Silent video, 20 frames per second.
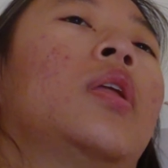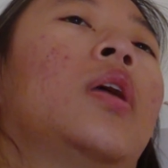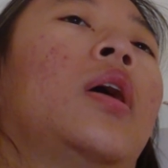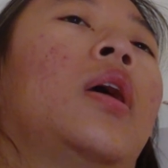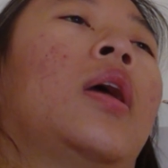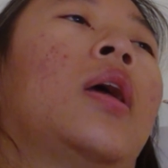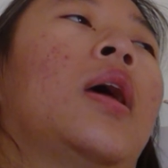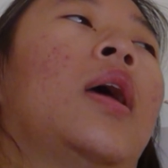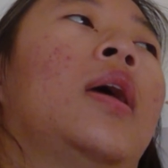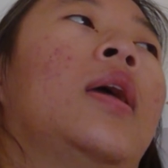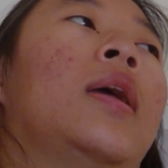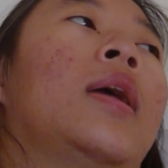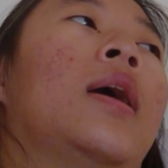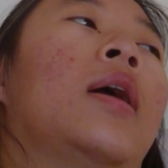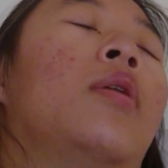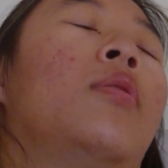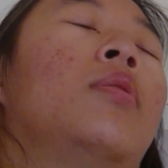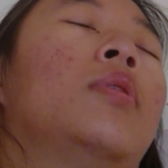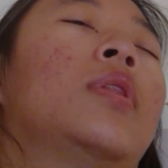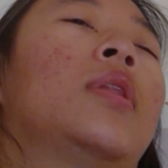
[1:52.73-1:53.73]
like, hang
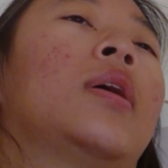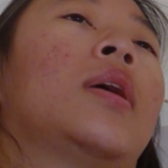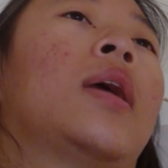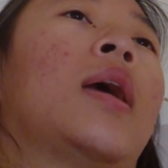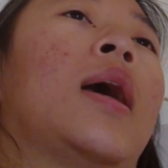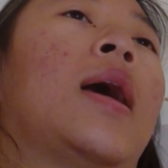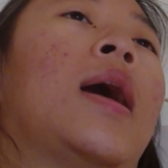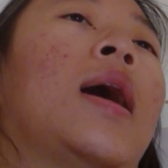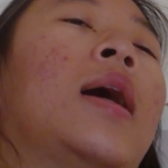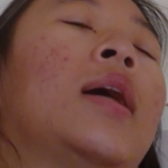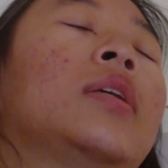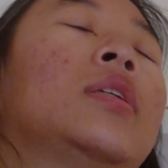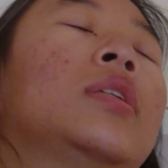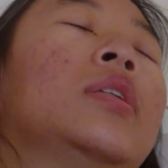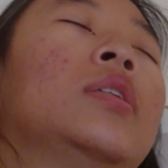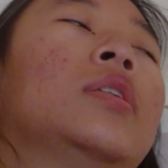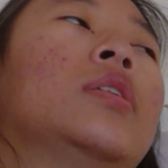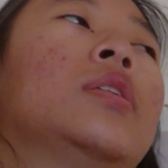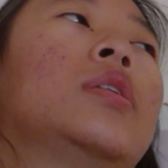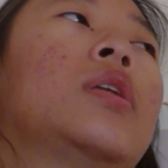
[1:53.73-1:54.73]
out with the cast
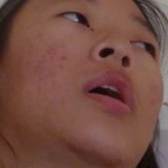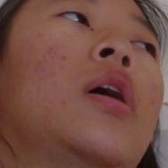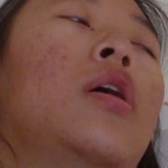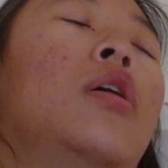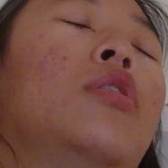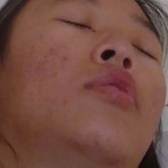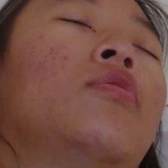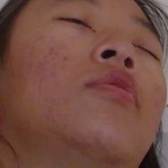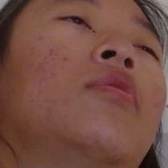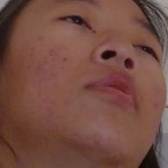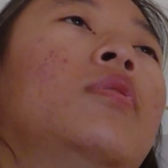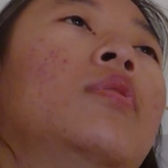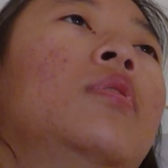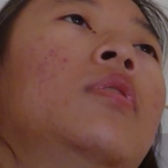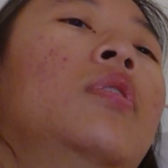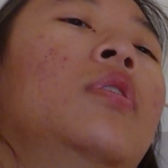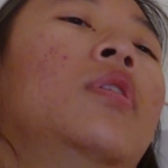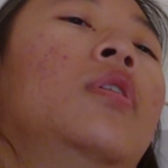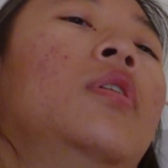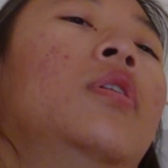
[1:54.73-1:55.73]
and stuff,
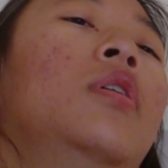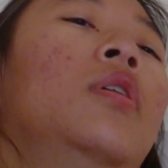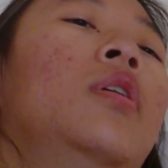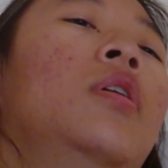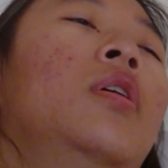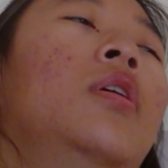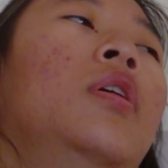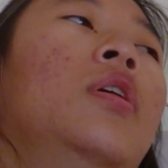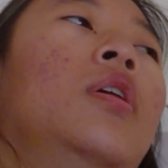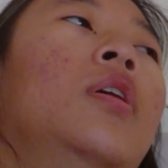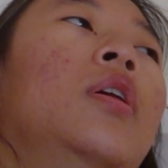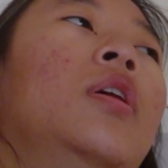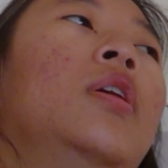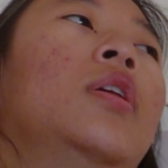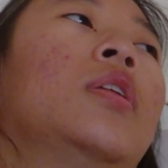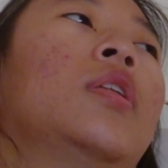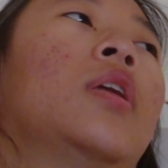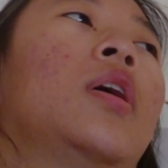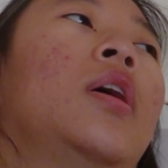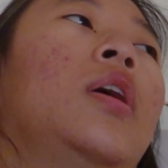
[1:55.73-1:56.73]

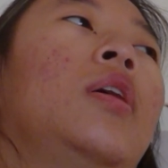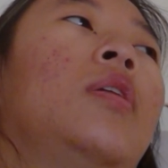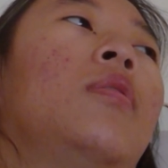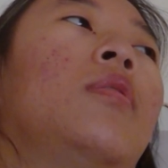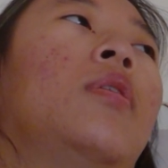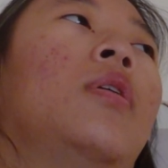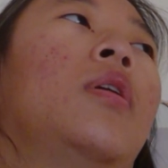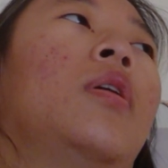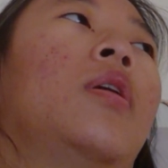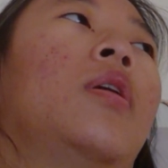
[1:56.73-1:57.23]
and, like,